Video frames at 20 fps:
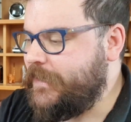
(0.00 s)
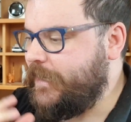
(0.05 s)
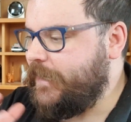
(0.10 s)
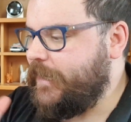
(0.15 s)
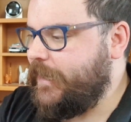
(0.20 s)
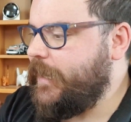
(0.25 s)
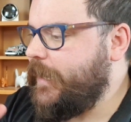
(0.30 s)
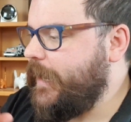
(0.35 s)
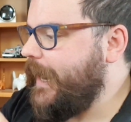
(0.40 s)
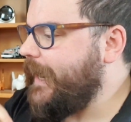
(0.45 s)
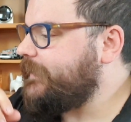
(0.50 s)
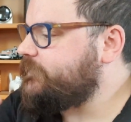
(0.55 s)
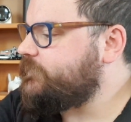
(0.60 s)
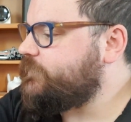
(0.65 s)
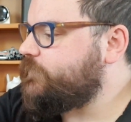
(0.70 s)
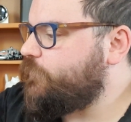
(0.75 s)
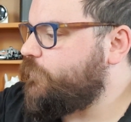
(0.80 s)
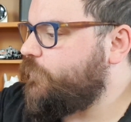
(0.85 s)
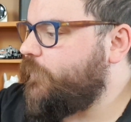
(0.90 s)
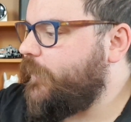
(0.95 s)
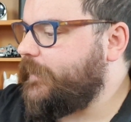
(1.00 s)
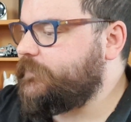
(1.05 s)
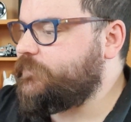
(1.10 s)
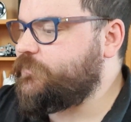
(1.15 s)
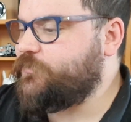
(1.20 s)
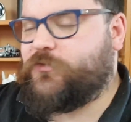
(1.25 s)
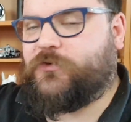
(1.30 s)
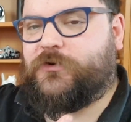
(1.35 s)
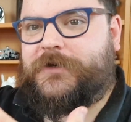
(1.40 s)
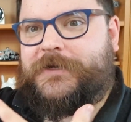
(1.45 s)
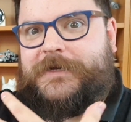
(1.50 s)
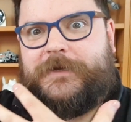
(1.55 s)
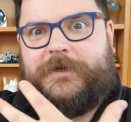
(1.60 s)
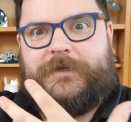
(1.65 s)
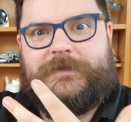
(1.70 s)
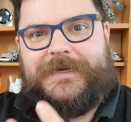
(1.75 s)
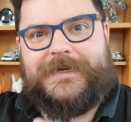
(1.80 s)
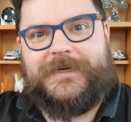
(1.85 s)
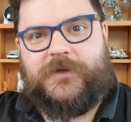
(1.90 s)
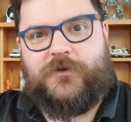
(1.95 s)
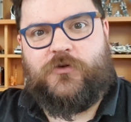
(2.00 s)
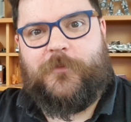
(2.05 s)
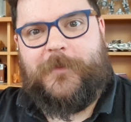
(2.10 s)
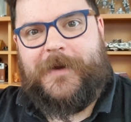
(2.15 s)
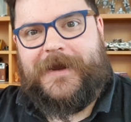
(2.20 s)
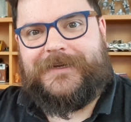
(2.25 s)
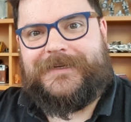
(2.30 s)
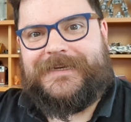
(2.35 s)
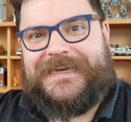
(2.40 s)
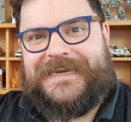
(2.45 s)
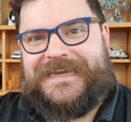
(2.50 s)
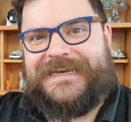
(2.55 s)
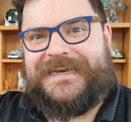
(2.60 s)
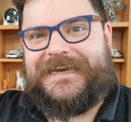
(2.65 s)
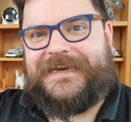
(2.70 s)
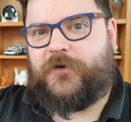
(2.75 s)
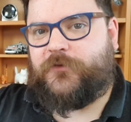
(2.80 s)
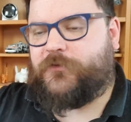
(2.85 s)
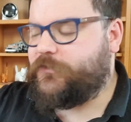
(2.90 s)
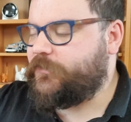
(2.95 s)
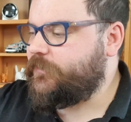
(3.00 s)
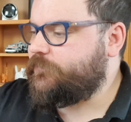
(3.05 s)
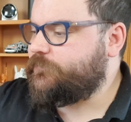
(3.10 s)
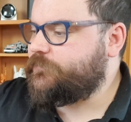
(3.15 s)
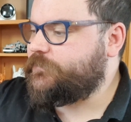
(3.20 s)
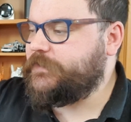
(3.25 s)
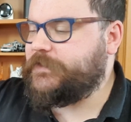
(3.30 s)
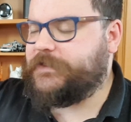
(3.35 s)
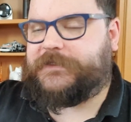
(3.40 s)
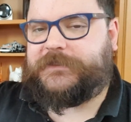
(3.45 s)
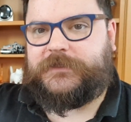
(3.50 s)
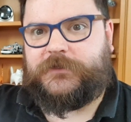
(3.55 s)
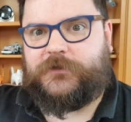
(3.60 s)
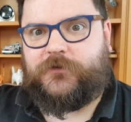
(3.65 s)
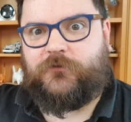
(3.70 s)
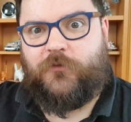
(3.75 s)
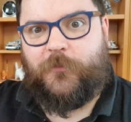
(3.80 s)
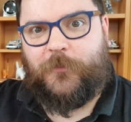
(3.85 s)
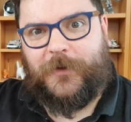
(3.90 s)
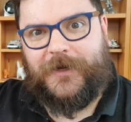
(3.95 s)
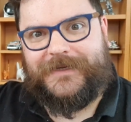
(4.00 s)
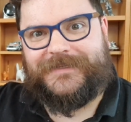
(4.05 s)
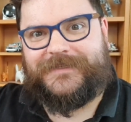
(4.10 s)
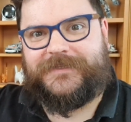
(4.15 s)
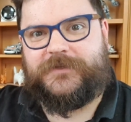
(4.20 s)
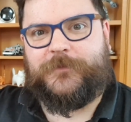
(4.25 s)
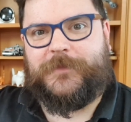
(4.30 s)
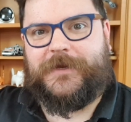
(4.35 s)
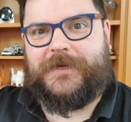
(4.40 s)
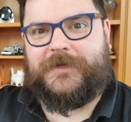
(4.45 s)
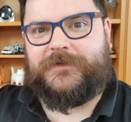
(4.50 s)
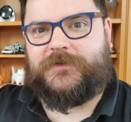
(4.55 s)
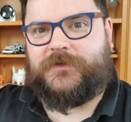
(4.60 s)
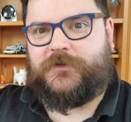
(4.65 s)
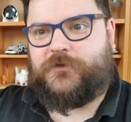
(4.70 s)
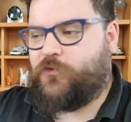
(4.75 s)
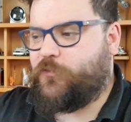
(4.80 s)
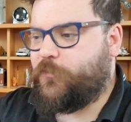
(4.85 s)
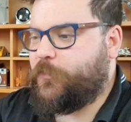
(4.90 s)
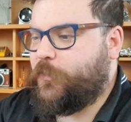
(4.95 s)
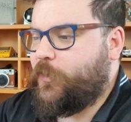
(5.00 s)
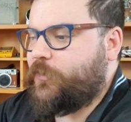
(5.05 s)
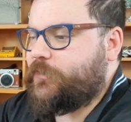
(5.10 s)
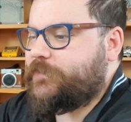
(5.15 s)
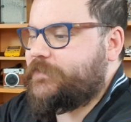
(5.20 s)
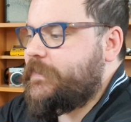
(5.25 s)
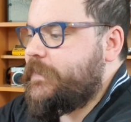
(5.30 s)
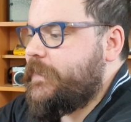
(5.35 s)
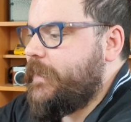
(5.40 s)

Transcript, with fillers: Uh, as, you're, as you're taking your magnet in and out, you're going to need to replace them into your pot